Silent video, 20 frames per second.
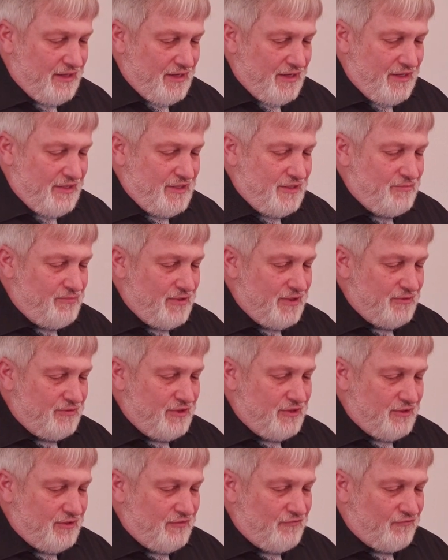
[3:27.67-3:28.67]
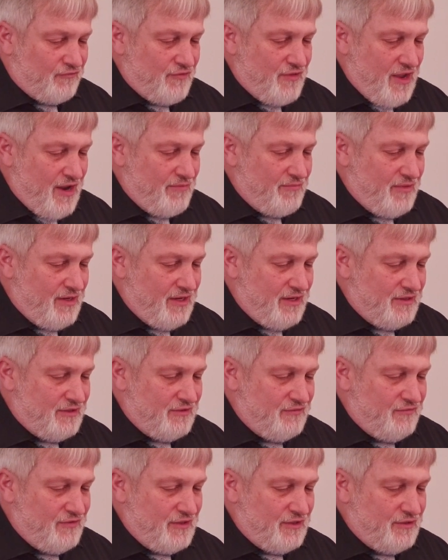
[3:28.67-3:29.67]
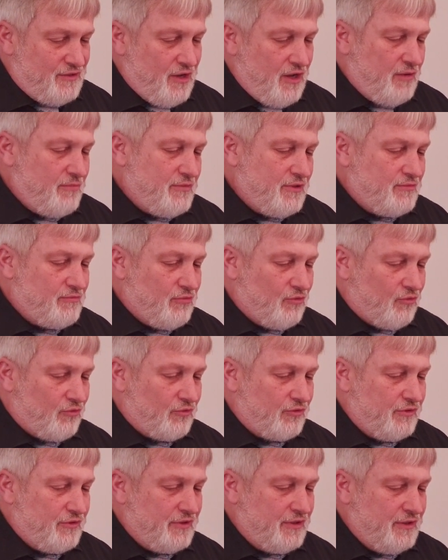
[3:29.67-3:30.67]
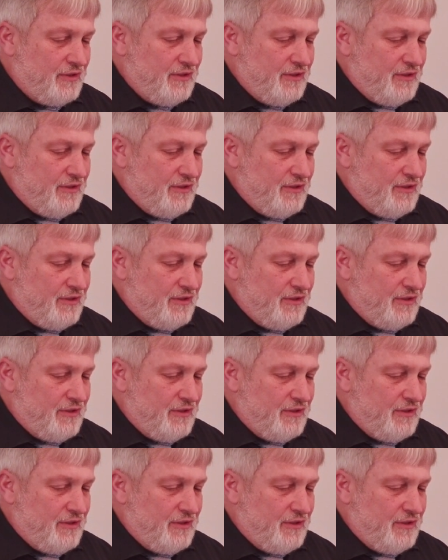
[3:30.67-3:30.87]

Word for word: It had been good for that man if he had not been born.